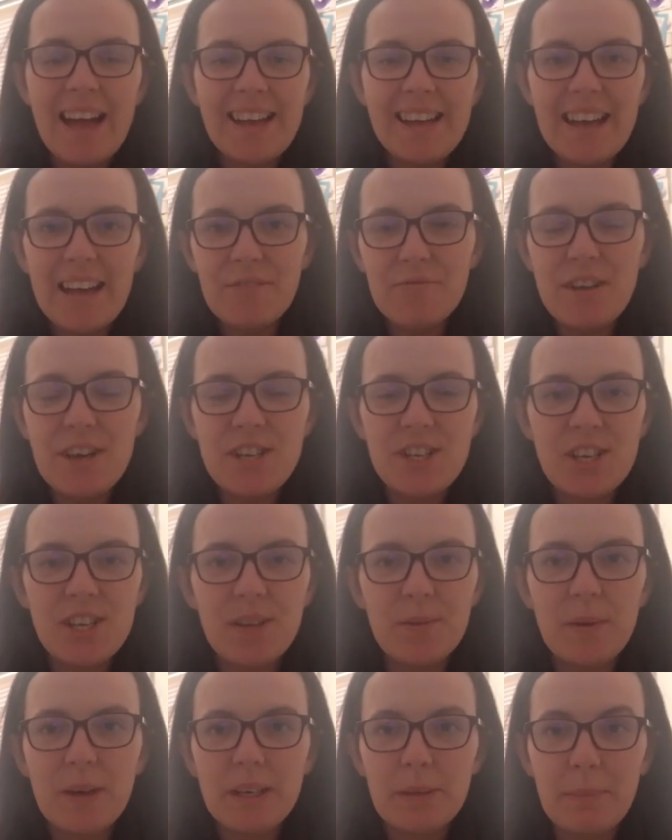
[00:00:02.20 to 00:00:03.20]
Hi, I'm Rachel
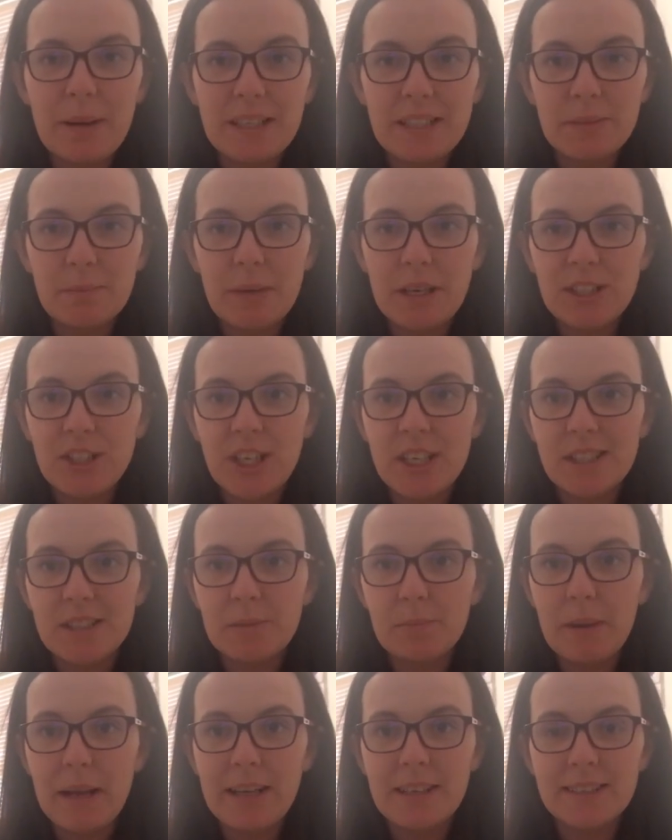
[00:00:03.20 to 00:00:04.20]
and welcome back to my
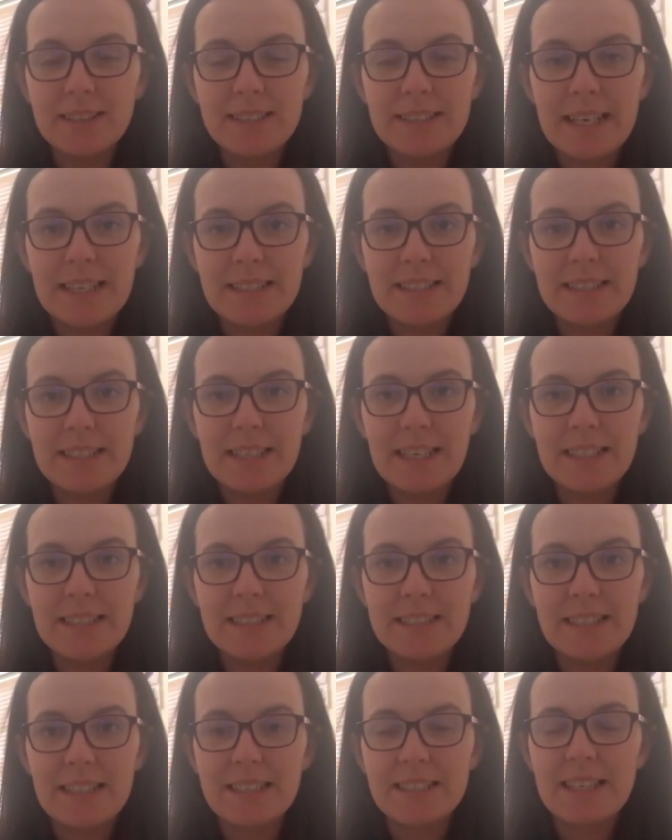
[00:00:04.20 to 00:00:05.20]
channel, Bales
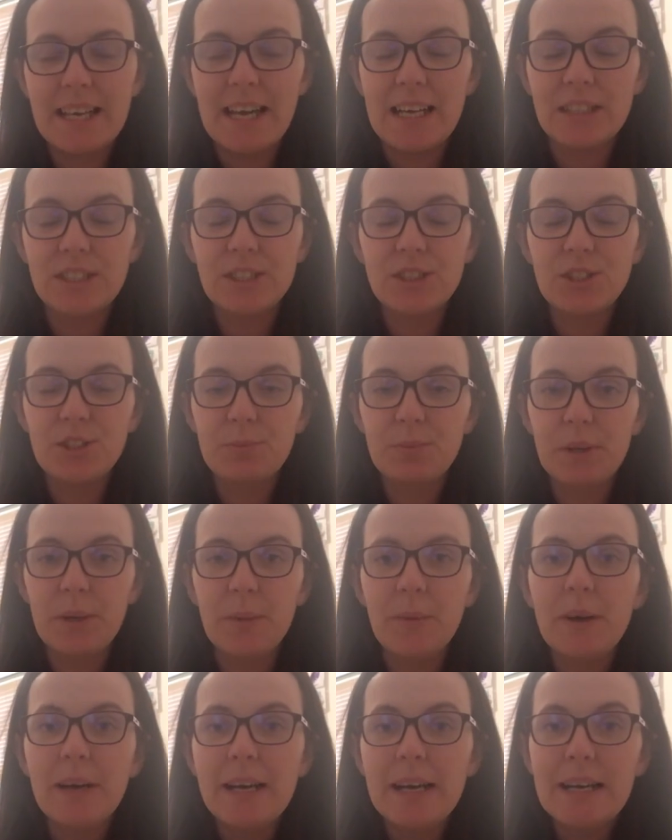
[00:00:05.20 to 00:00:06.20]
1986
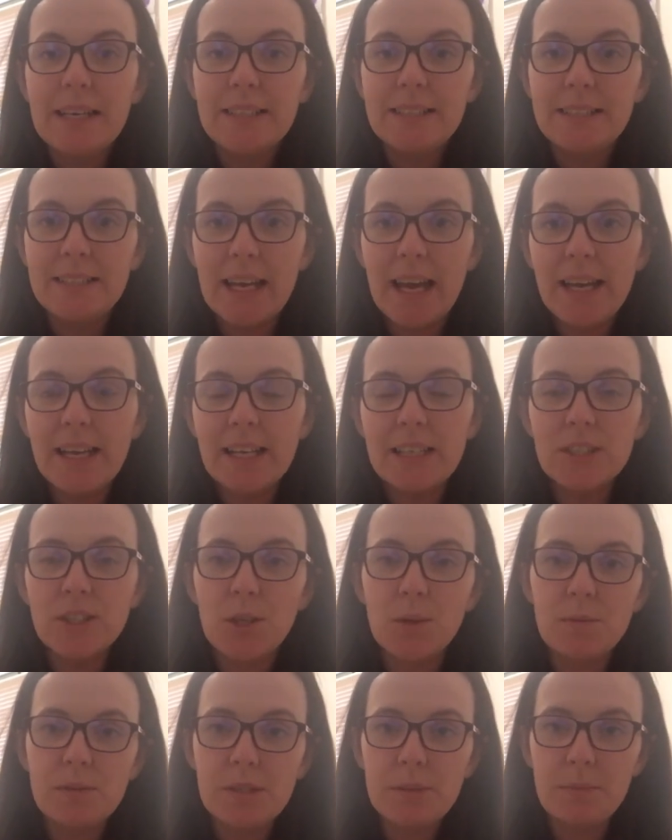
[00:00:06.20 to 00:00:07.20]
SW. Today is
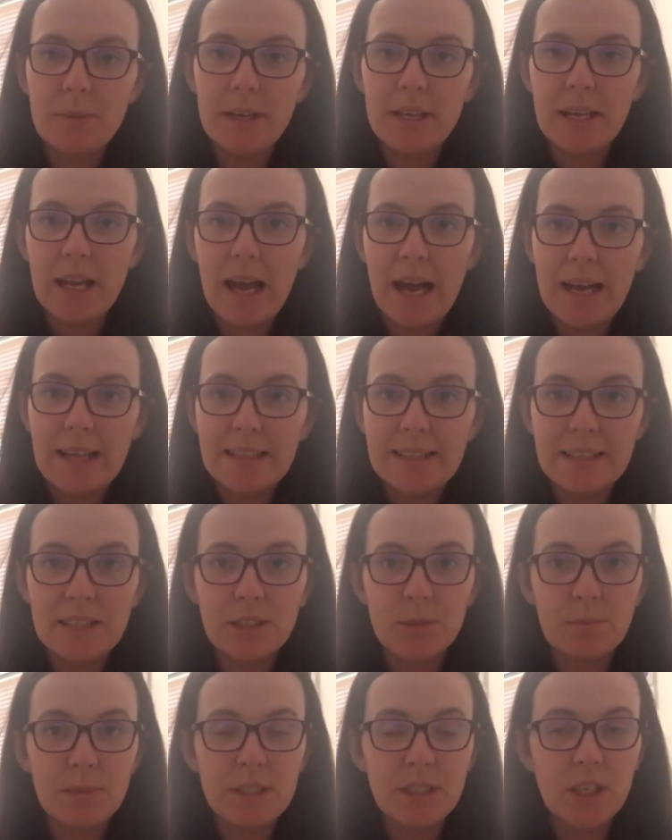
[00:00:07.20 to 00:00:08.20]
going to be a
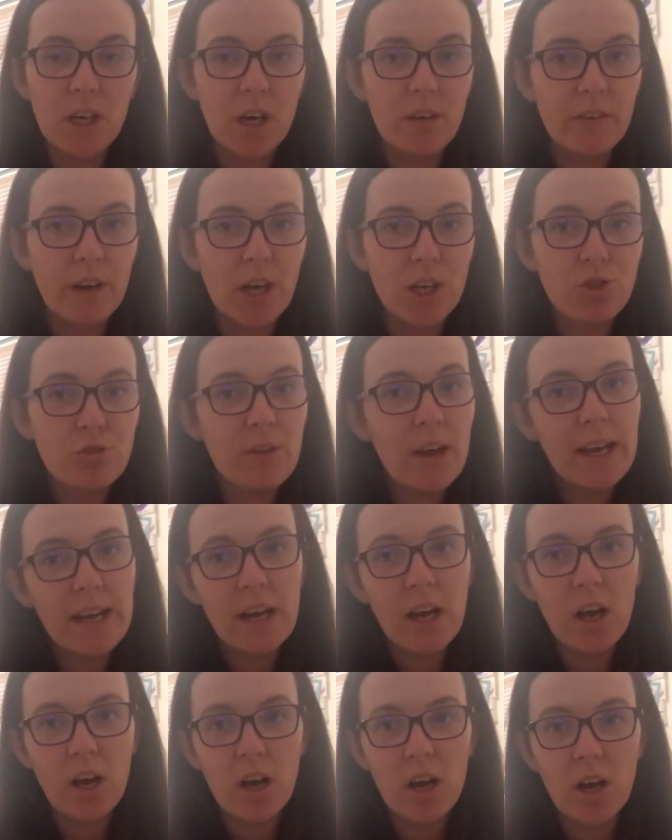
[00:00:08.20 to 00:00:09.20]
little bit of a try
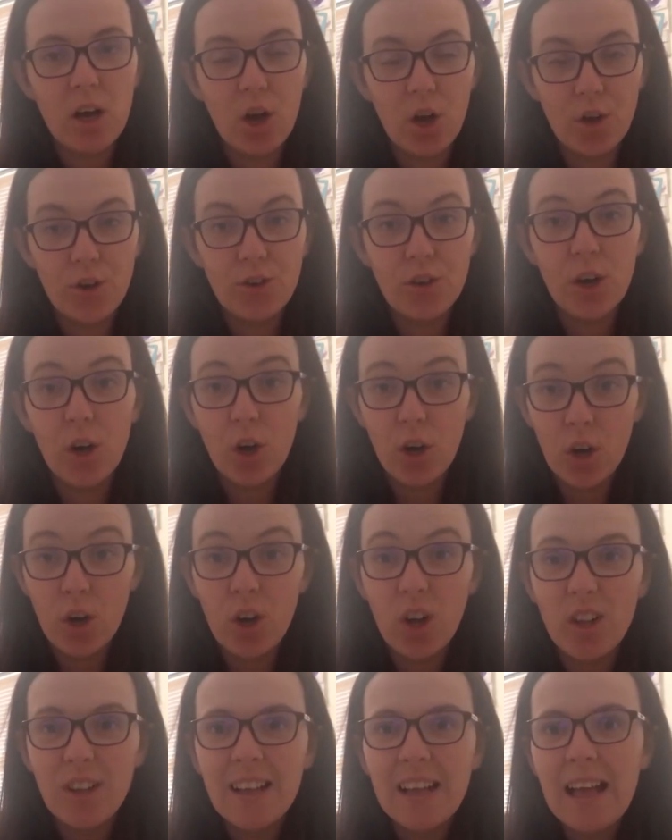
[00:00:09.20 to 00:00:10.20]
on
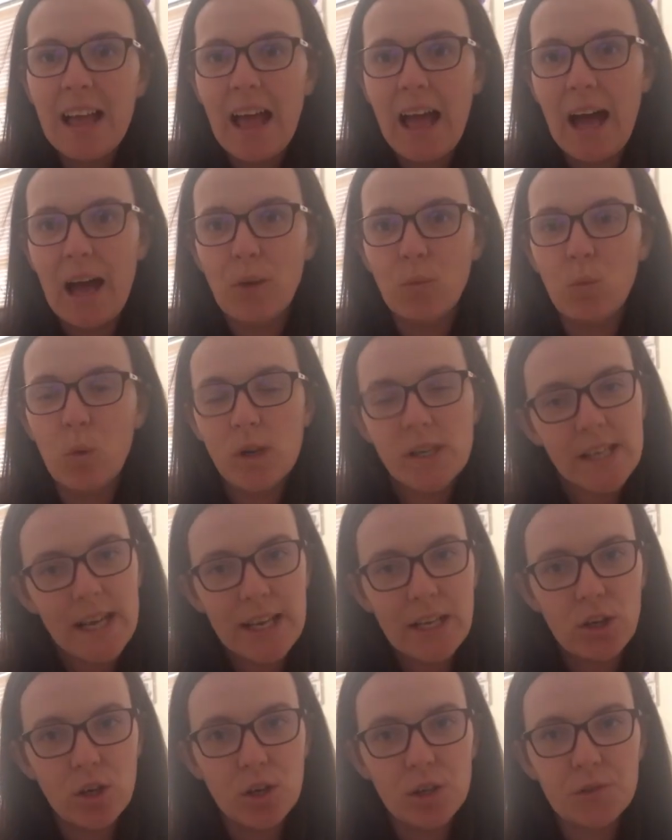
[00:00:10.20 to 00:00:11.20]
haul and what
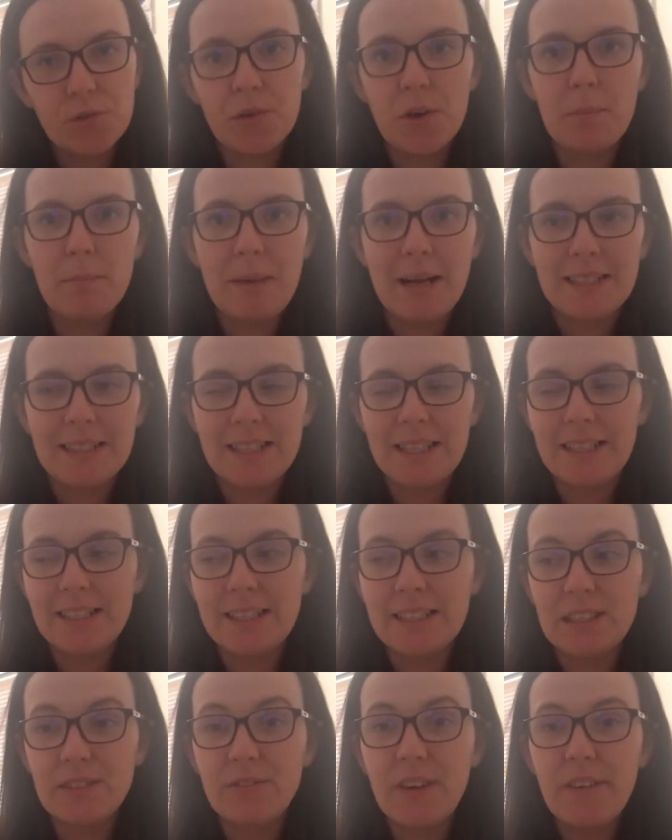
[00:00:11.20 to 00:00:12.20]
I got from Matalan.
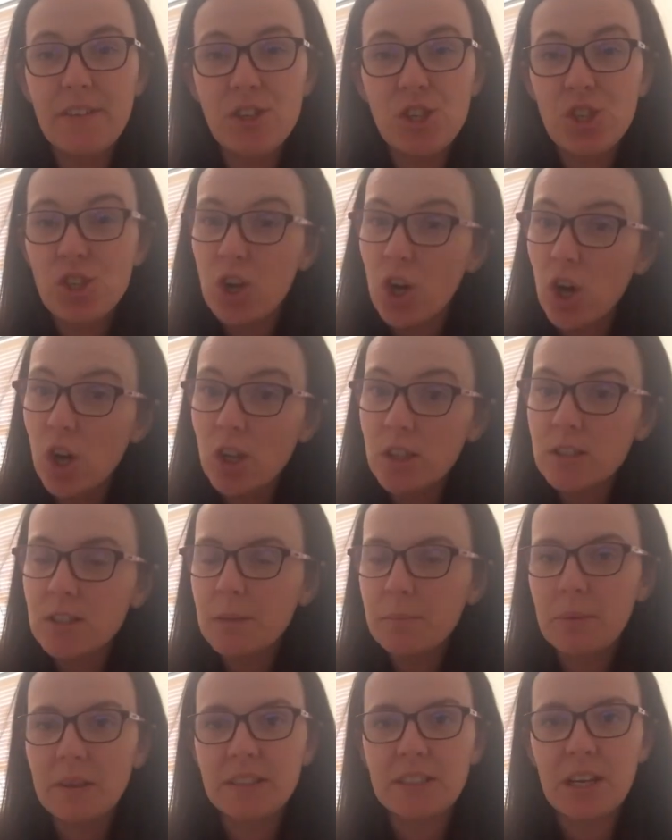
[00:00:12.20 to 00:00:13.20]
It's very short,
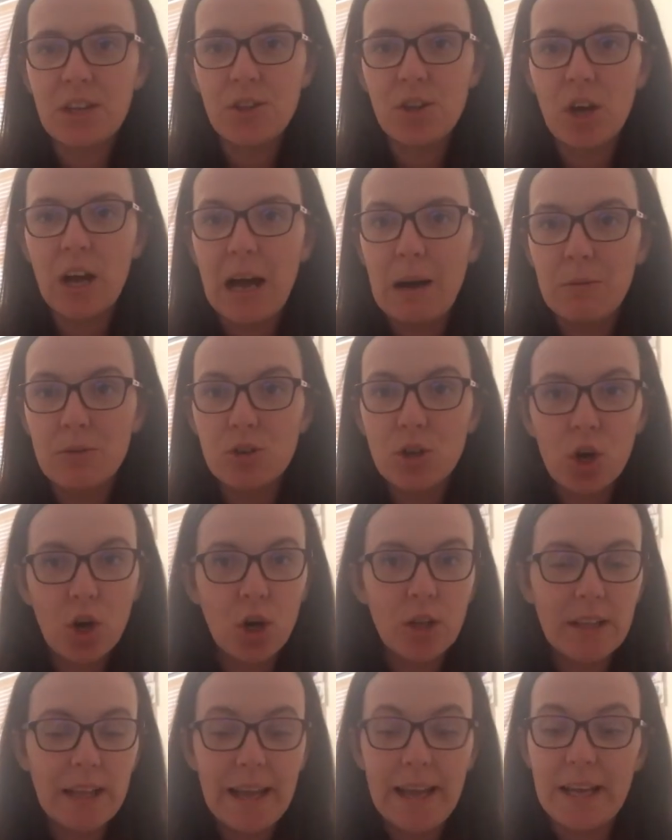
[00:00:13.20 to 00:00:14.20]
but I thought I would
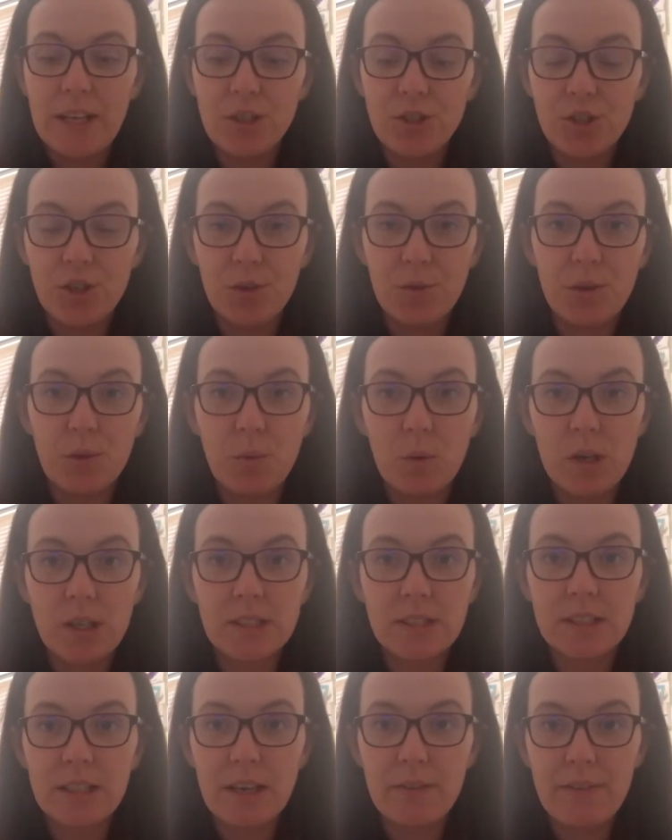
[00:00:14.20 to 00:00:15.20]
haul it and show you
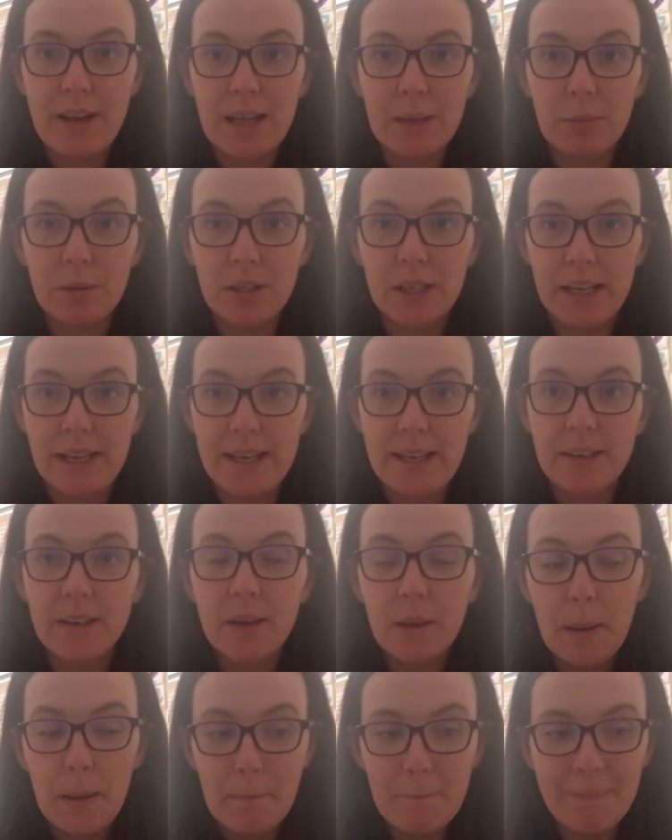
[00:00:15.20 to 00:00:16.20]
what's available in
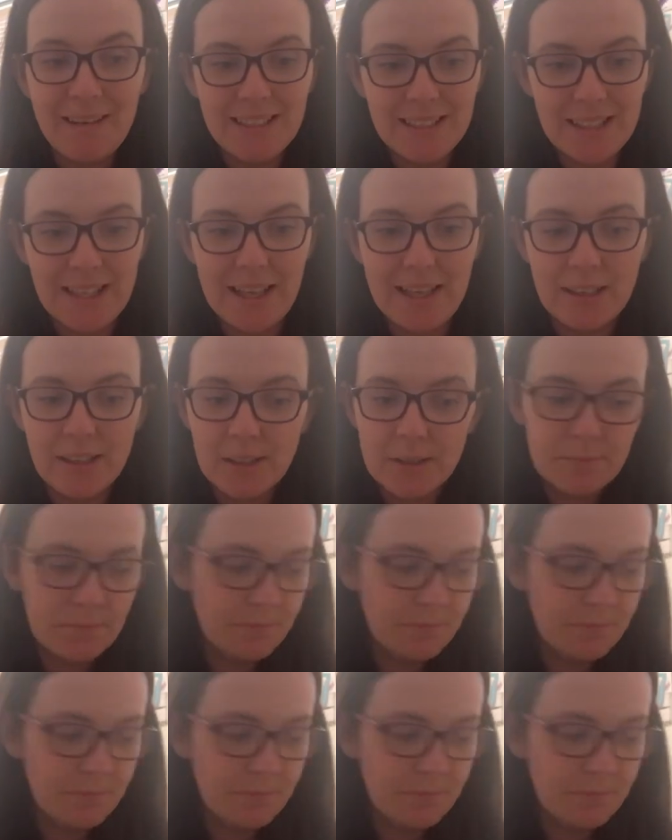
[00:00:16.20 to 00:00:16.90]
Matalan.